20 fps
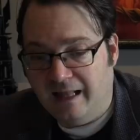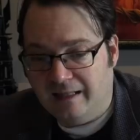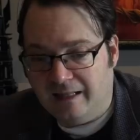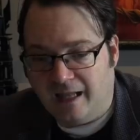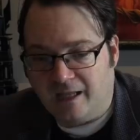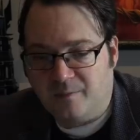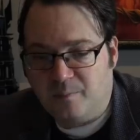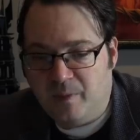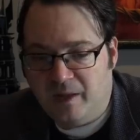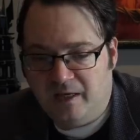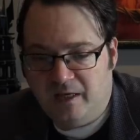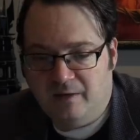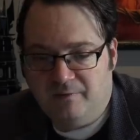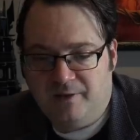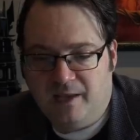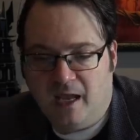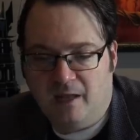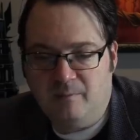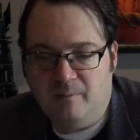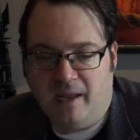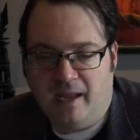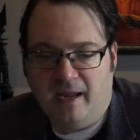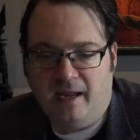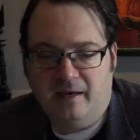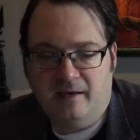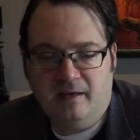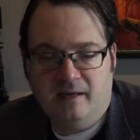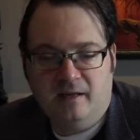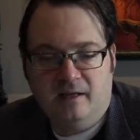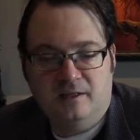Like many of the
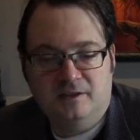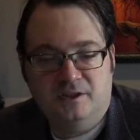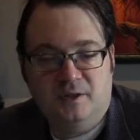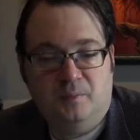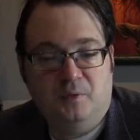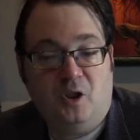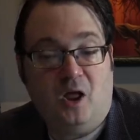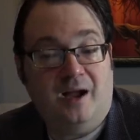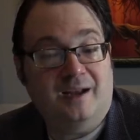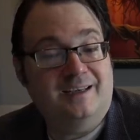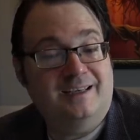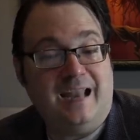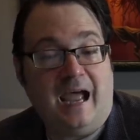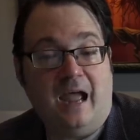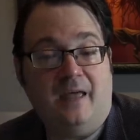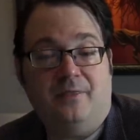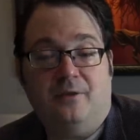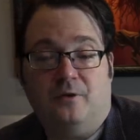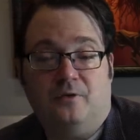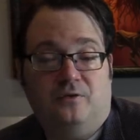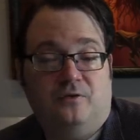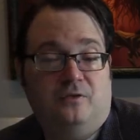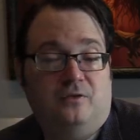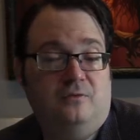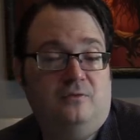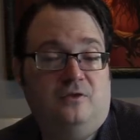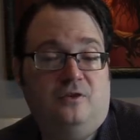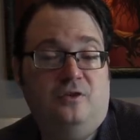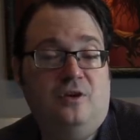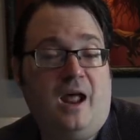unmade, she belonged neither
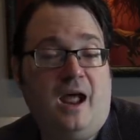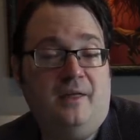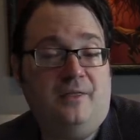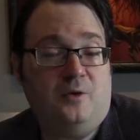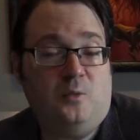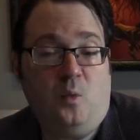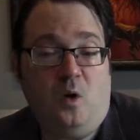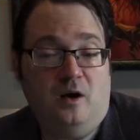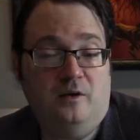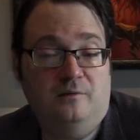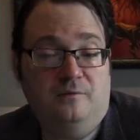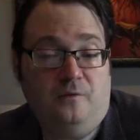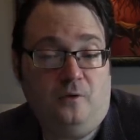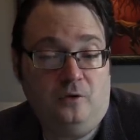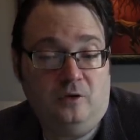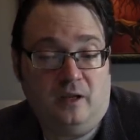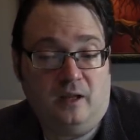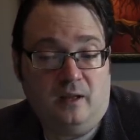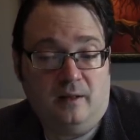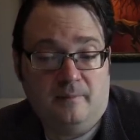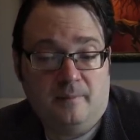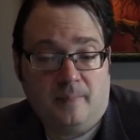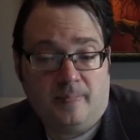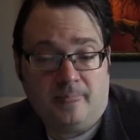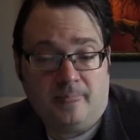to neither one fully.